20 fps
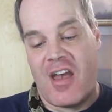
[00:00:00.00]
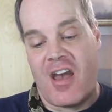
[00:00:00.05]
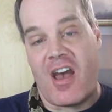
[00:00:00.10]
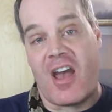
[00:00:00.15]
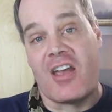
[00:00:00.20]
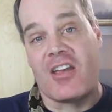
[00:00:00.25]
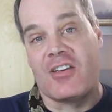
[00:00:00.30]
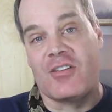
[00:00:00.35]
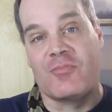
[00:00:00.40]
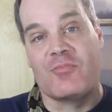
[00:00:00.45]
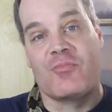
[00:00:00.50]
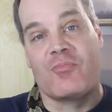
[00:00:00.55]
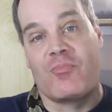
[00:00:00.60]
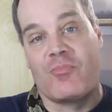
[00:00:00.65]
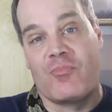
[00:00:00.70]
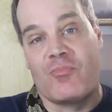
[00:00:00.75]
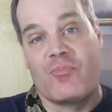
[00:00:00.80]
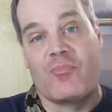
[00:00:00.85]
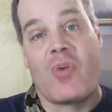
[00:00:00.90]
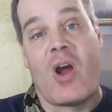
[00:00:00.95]
I
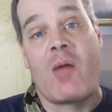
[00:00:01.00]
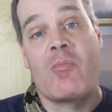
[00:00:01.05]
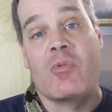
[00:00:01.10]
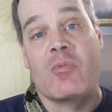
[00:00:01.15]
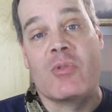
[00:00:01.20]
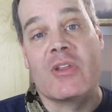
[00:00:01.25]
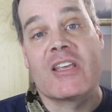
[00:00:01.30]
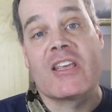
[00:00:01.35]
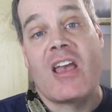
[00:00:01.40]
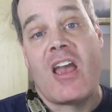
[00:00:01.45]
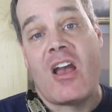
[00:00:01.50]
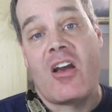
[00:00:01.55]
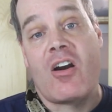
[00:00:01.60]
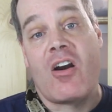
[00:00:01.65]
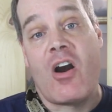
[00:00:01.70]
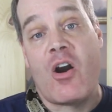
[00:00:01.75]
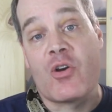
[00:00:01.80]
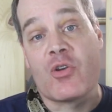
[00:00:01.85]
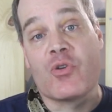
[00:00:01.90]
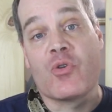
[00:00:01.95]
probably can't
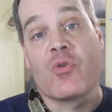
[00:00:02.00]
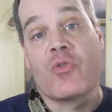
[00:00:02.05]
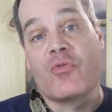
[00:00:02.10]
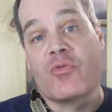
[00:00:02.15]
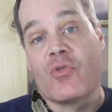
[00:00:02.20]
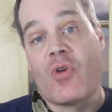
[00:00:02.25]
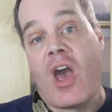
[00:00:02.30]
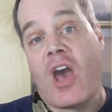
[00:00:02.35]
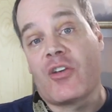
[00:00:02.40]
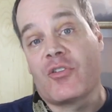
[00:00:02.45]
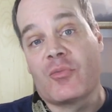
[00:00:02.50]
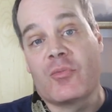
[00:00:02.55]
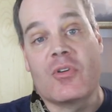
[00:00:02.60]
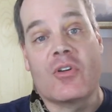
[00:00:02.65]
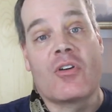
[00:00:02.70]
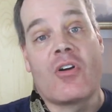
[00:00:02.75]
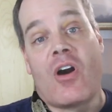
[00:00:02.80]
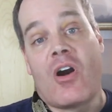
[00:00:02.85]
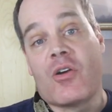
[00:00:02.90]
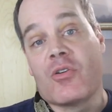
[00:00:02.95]
call you if you ask me to
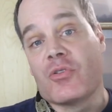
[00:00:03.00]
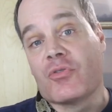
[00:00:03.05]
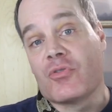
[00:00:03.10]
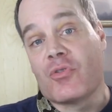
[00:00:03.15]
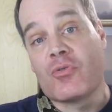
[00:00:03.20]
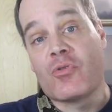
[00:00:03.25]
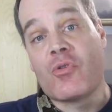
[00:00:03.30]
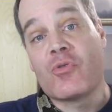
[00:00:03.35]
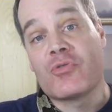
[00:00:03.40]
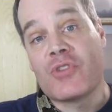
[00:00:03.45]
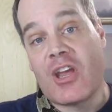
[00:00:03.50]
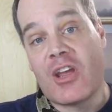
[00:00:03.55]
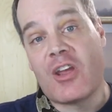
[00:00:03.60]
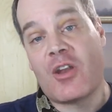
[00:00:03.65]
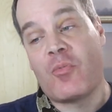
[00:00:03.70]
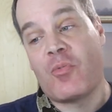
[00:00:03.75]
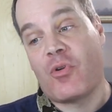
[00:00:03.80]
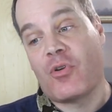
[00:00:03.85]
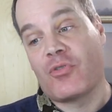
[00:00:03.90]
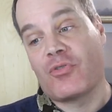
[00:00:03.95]
call you. So don't take
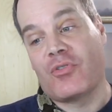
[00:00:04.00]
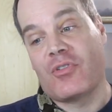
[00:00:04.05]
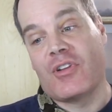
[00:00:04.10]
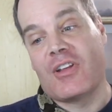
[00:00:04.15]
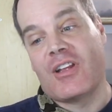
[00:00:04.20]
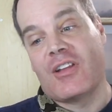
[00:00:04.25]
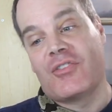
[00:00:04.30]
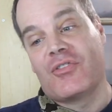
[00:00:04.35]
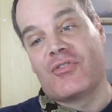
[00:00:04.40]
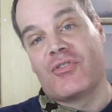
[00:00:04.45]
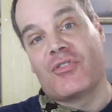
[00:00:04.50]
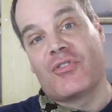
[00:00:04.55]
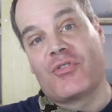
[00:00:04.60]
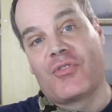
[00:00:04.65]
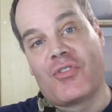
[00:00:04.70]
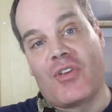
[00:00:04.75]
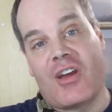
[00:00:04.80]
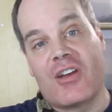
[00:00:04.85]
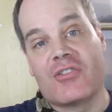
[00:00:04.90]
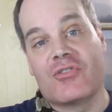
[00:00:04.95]
it personally. It's
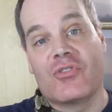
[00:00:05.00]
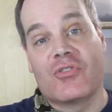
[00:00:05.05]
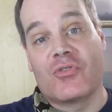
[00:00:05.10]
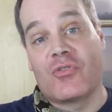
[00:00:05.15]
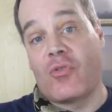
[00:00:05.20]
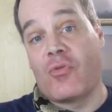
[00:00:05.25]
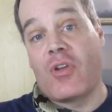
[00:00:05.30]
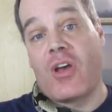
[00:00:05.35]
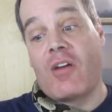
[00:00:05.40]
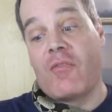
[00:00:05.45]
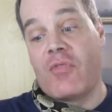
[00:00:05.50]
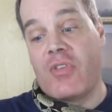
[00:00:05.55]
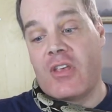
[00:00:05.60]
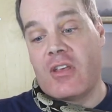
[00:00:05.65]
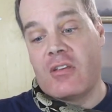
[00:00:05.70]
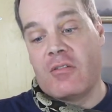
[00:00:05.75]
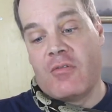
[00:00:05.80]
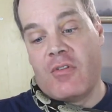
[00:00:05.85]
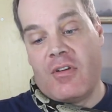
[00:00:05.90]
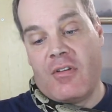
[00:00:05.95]
just, I just don't have
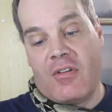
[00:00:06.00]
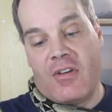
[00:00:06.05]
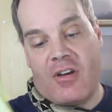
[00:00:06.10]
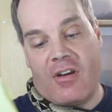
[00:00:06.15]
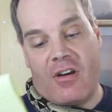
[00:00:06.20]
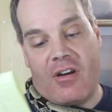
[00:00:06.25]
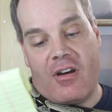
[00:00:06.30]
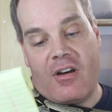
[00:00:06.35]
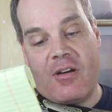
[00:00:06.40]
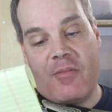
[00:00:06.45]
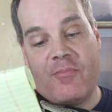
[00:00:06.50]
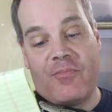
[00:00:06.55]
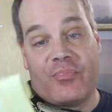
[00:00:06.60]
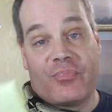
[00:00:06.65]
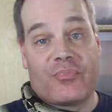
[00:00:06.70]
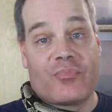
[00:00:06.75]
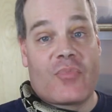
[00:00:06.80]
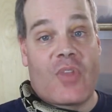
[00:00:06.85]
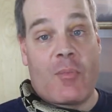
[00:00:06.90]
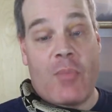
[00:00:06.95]
the
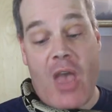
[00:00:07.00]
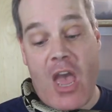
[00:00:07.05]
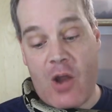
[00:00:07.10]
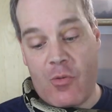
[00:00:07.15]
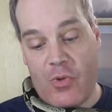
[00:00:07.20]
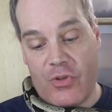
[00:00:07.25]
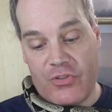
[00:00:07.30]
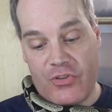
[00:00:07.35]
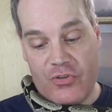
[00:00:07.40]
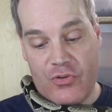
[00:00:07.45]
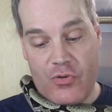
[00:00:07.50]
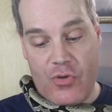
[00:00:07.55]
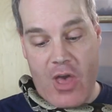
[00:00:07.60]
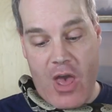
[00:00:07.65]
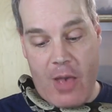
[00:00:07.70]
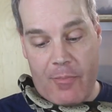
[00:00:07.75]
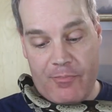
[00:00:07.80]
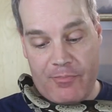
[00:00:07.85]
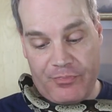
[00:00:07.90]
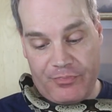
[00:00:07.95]
bandwidth to do that.